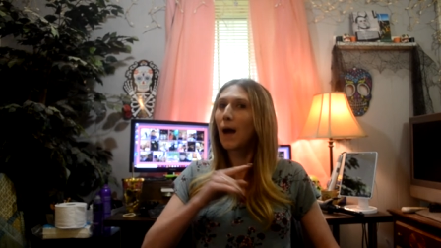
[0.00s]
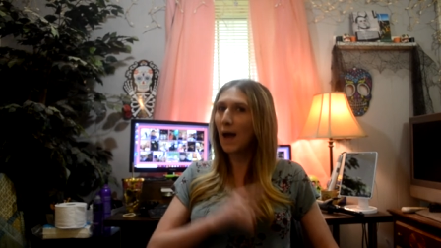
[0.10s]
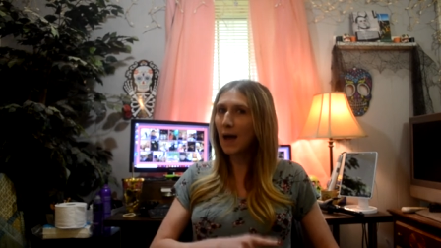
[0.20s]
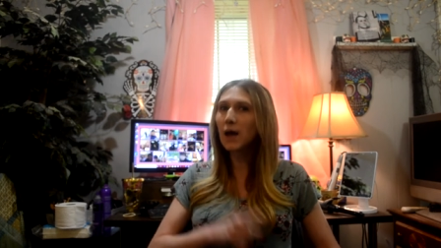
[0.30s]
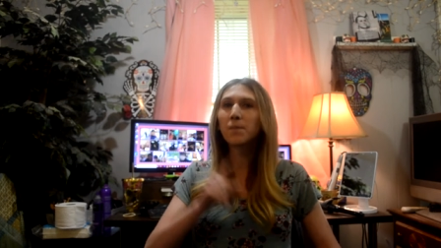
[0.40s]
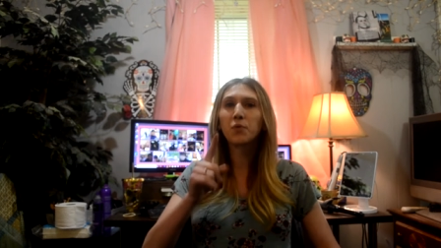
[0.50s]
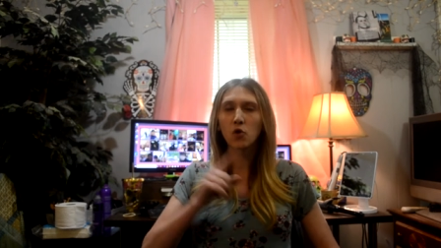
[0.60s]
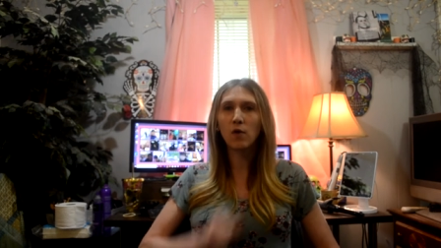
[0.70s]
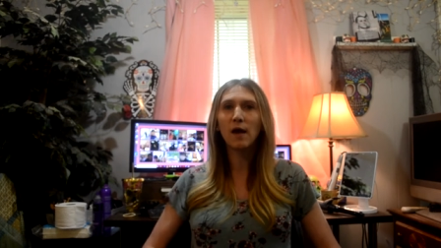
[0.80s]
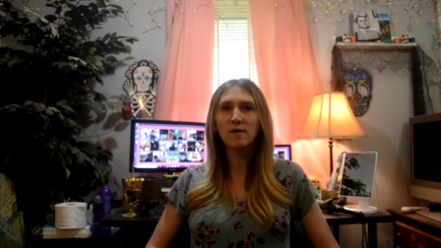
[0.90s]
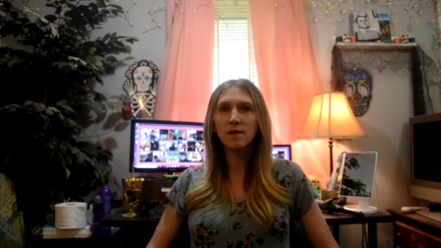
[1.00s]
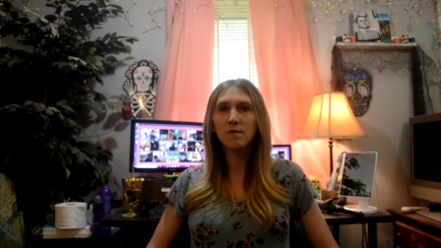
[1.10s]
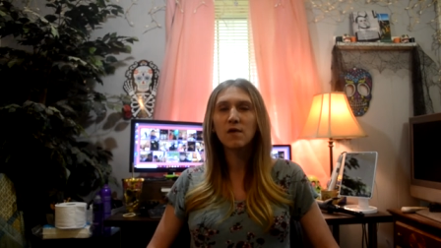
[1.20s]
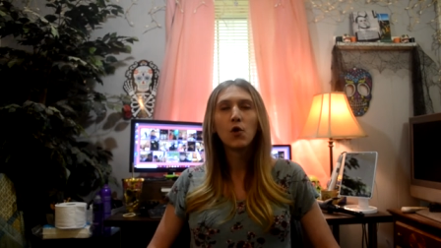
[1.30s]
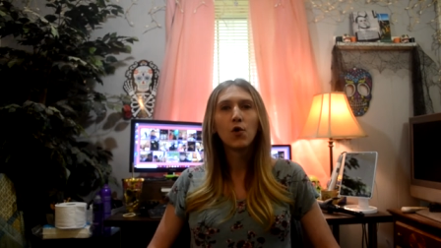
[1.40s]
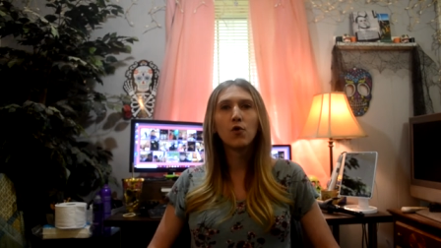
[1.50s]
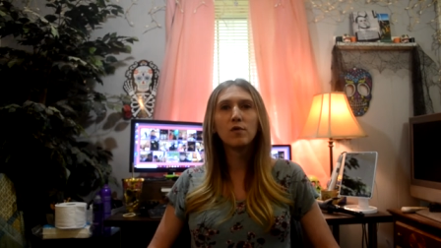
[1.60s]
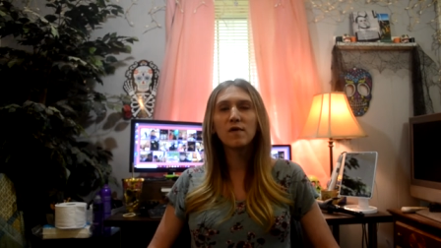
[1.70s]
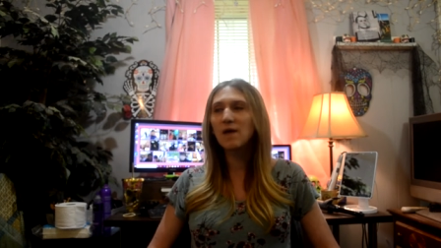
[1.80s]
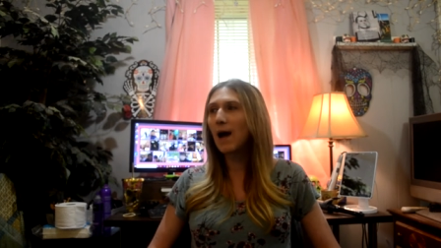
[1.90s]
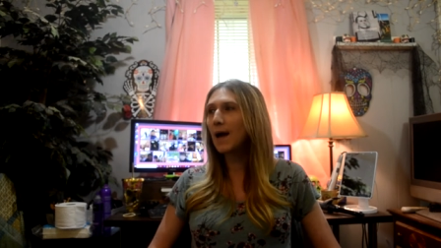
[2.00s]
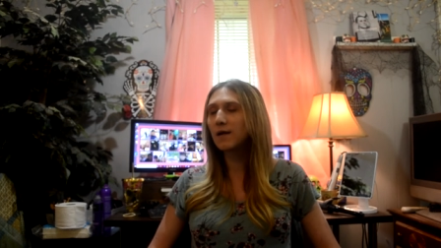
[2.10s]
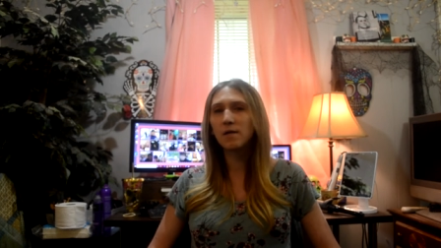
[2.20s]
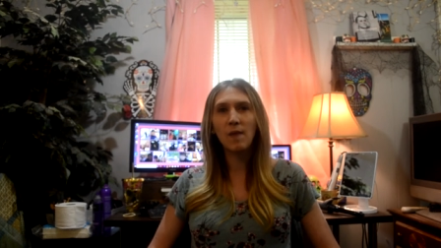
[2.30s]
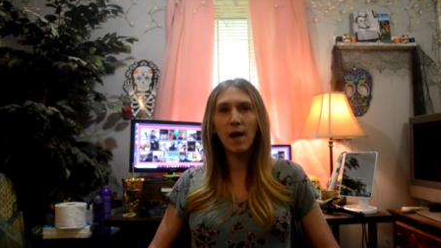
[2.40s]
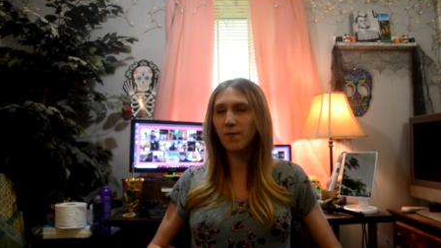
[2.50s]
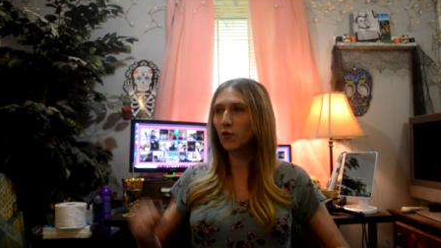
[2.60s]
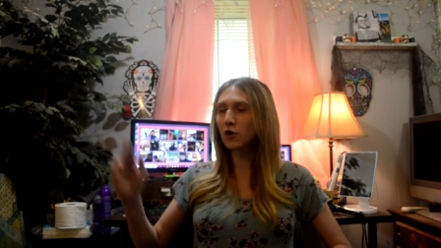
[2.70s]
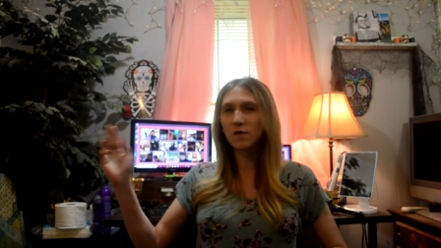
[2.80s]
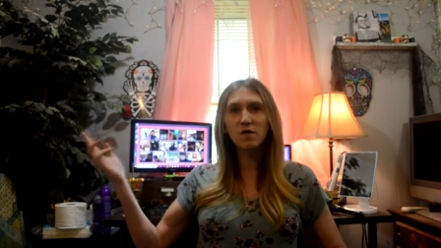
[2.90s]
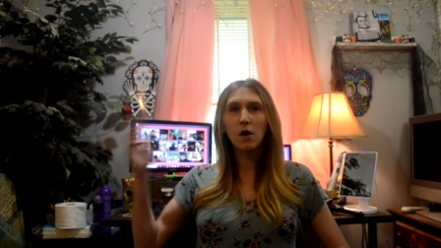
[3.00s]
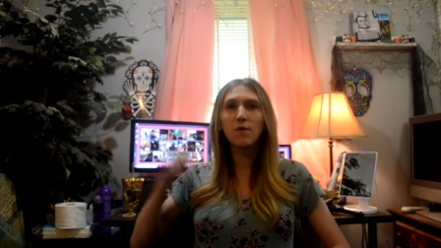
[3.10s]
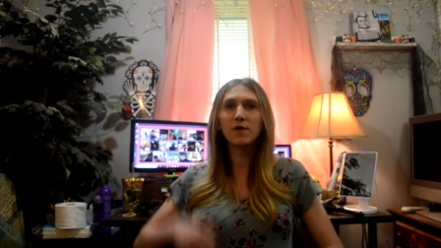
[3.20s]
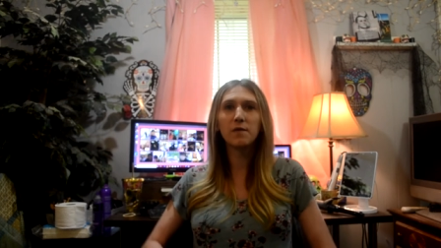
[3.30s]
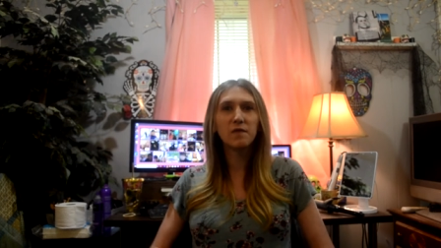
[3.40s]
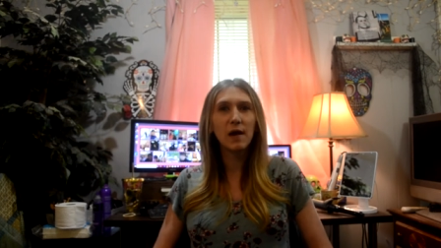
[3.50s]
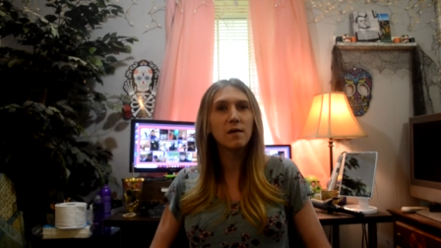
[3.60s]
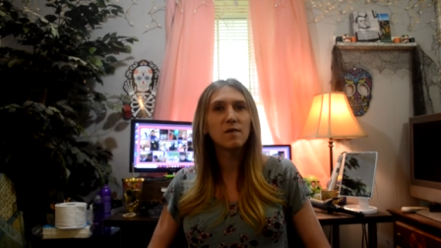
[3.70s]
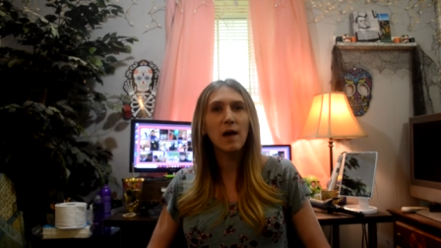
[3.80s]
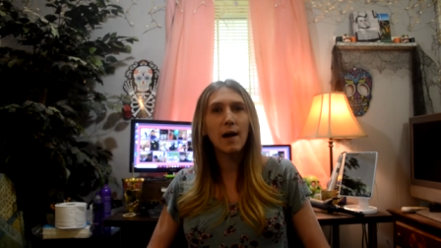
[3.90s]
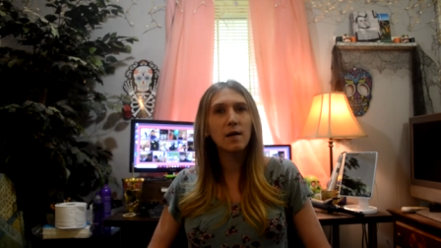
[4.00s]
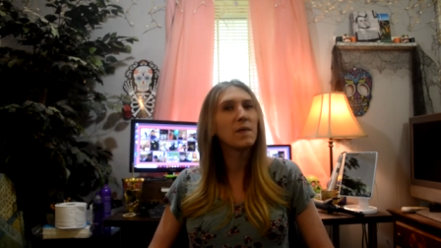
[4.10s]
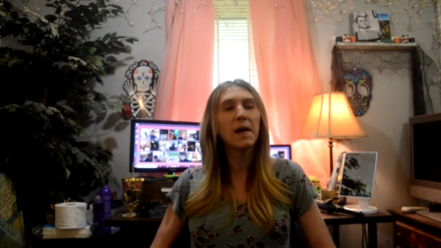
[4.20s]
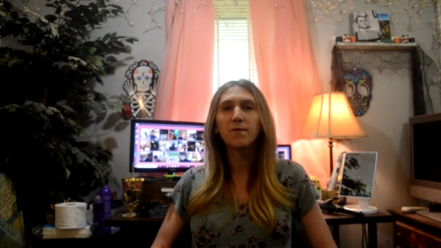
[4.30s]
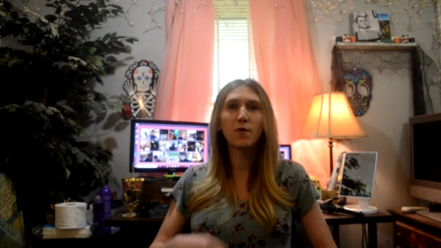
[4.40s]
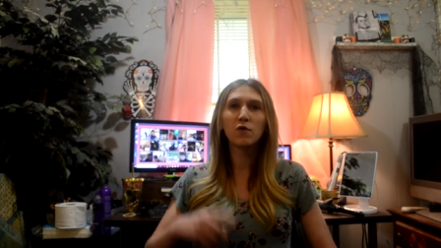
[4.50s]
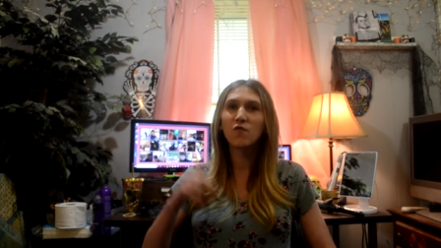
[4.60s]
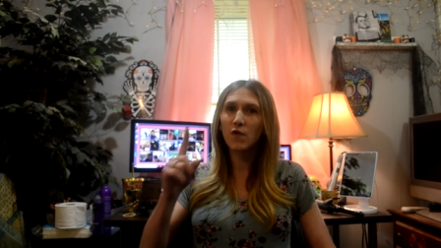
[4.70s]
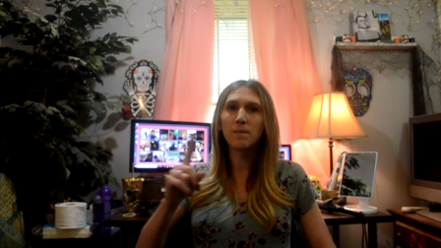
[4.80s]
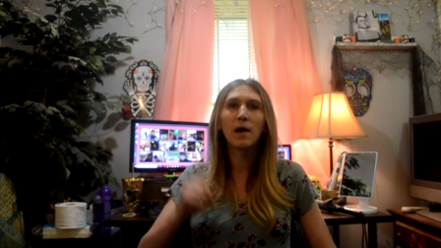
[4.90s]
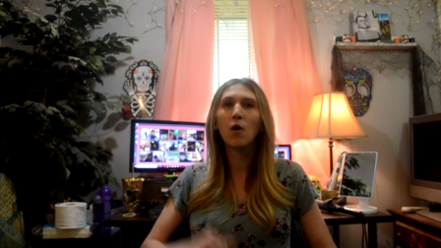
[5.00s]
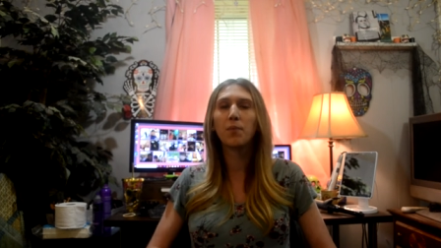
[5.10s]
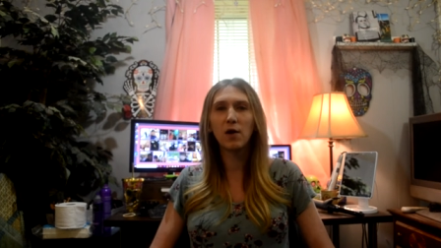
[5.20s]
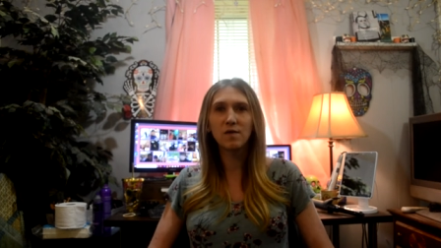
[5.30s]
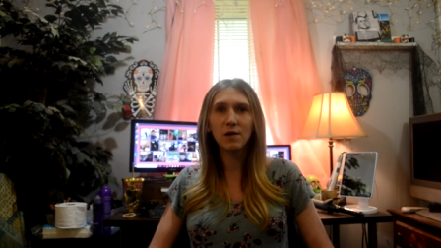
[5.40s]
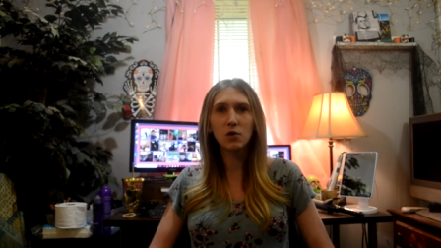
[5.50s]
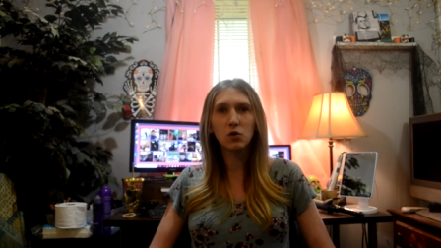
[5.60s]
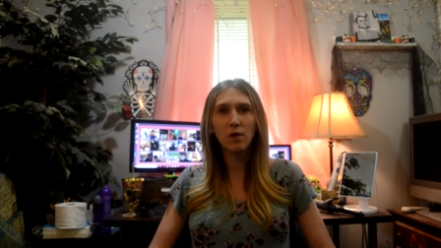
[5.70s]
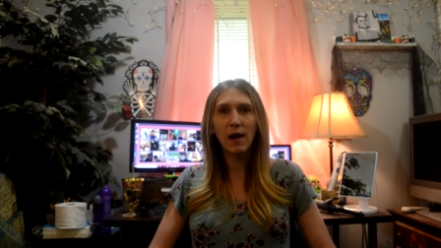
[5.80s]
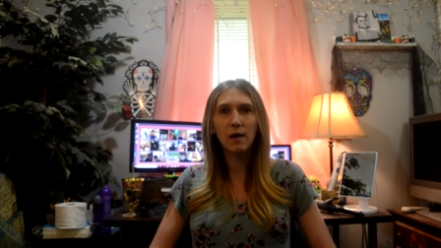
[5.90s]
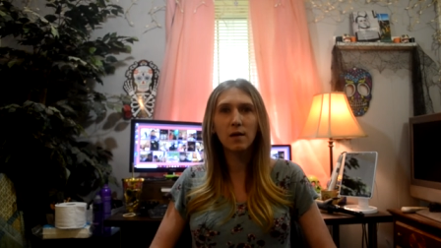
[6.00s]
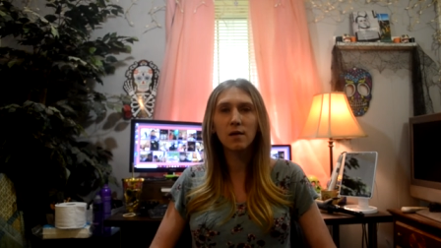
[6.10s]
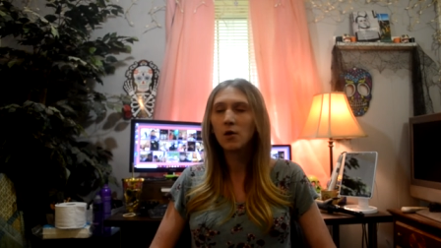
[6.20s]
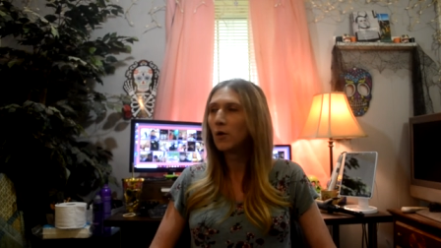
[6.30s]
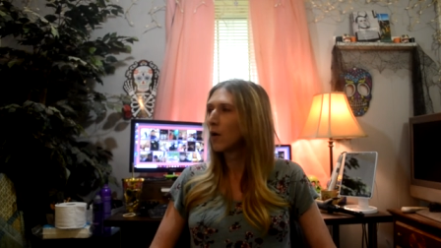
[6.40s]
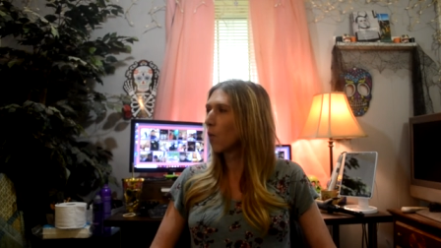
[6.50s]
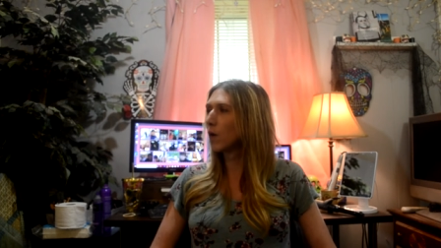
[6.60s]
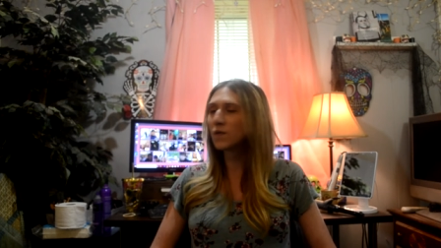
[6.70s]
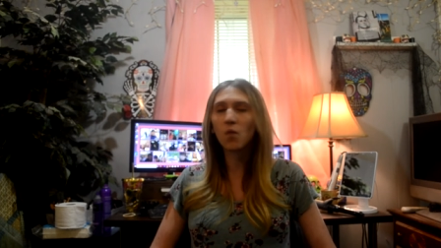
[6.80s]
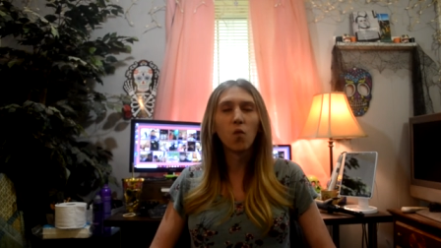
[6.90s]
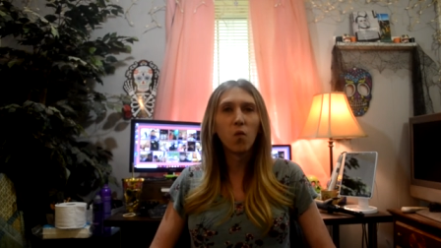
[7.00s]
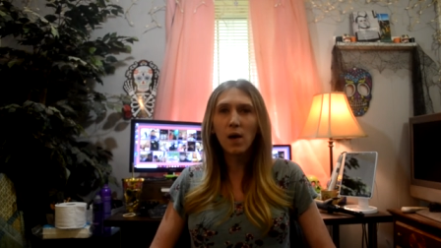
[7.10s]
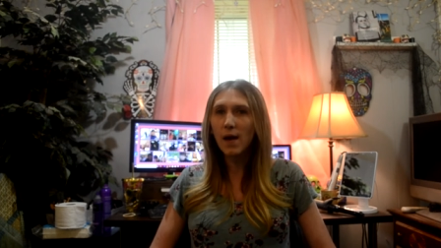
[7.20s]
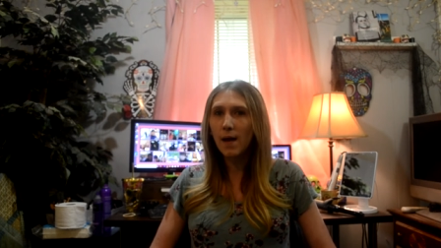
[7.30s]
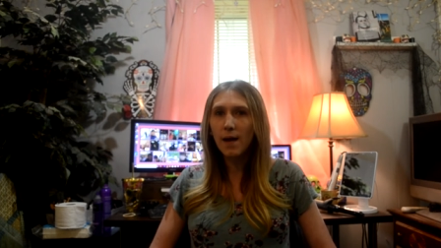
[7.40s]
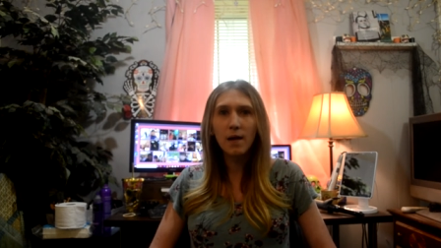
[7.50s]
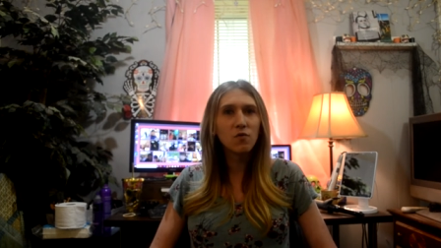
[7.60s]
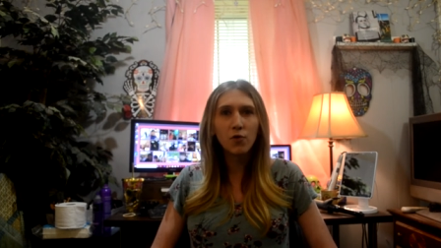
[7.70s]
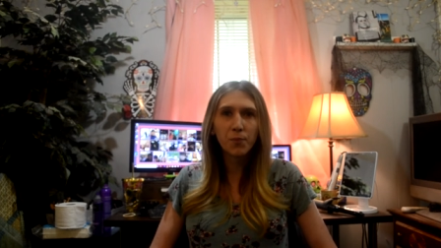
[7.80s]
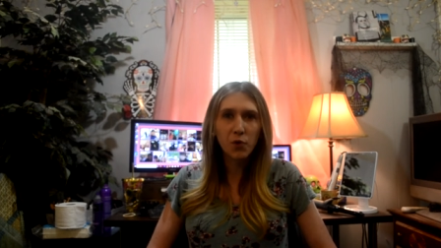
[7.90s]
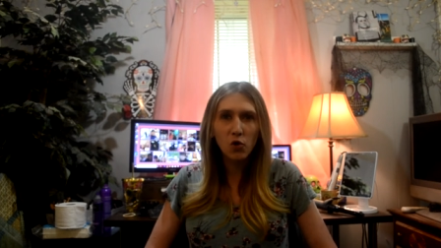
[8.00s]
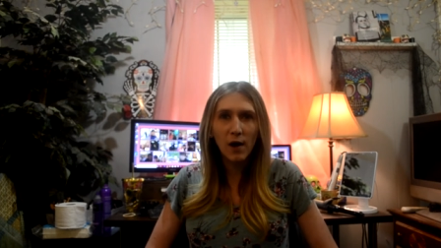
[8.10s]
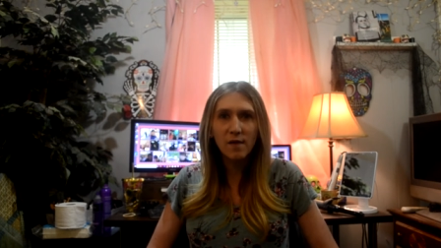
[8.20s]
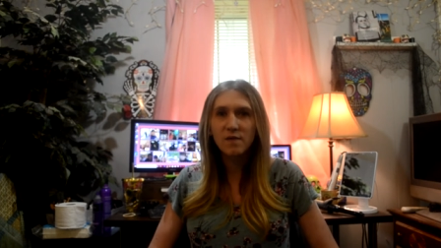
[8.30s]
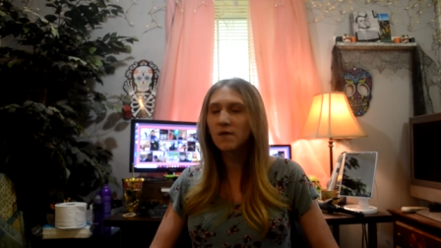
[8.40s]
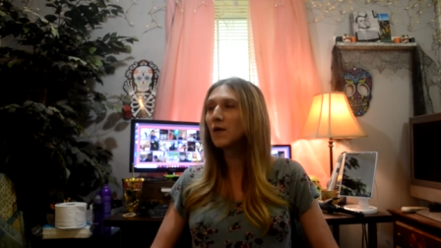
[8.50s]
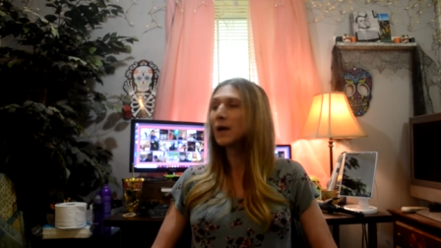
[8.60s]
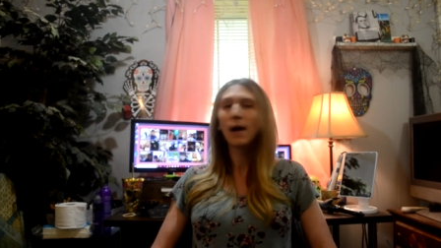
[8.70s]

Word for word: and progressives who decided that for conservatives, they decided that first female presidential candidate was way too progressive,